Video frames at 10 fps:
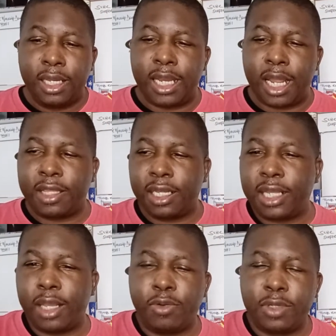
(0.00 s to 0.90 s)
And I think
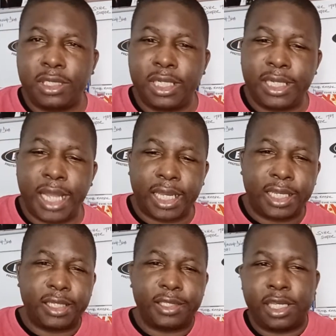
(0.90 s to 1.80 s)
they only did that
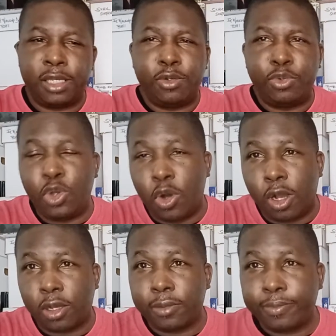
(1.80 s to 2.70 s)
because in New
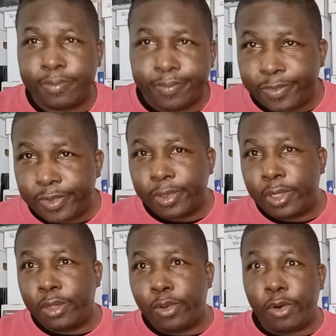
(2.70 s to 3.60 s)
York,
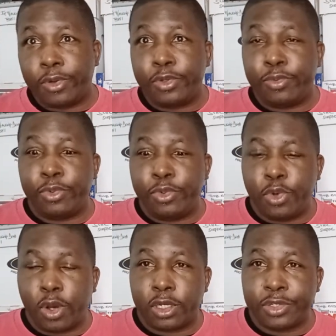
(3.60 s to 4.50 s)
all the New
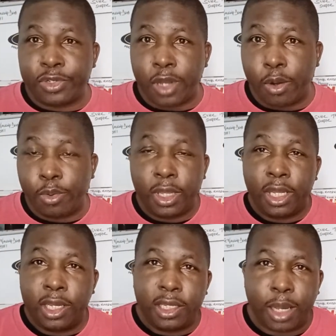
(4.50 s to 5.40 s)
Yorkers know
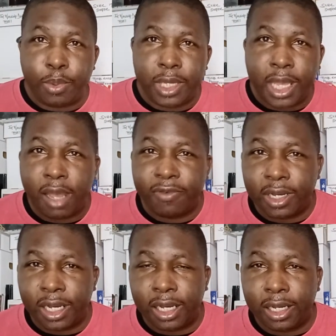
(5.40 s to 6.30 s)
that we have
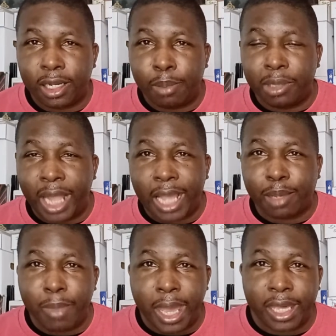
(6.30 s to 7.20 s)
a black
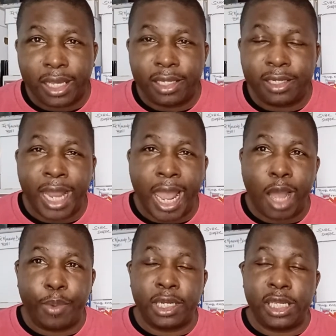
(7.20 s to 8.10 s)
mayor
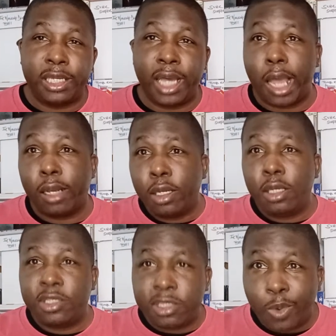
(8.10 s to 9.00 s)
now. And he got
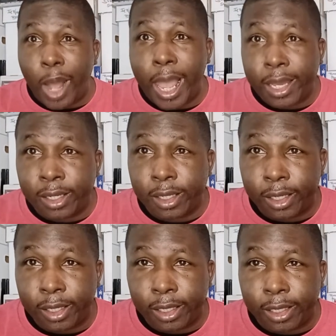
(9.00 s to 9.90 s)

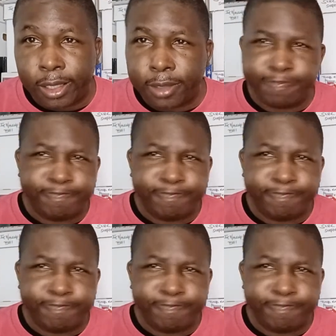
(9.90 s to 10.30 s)
swagger.